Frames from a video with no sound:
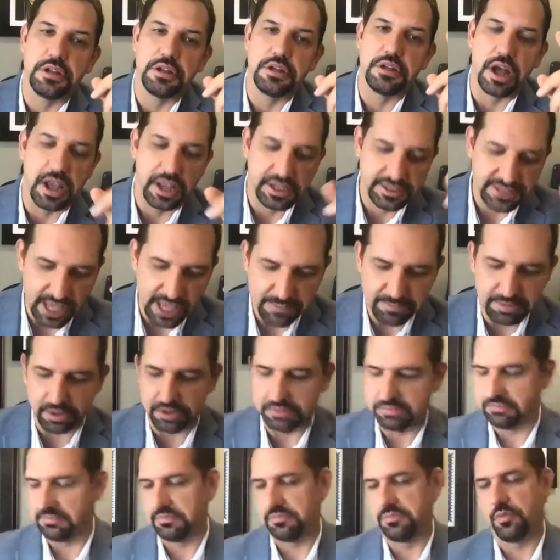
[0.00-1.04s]
Example,
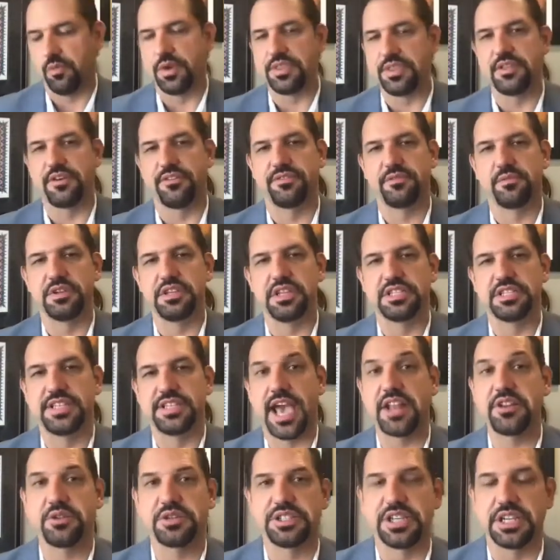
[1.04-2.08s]
when the
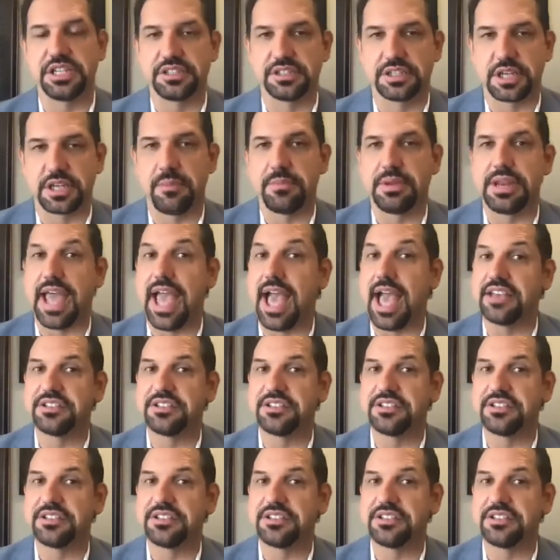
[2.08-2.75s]
Sadducees come and ask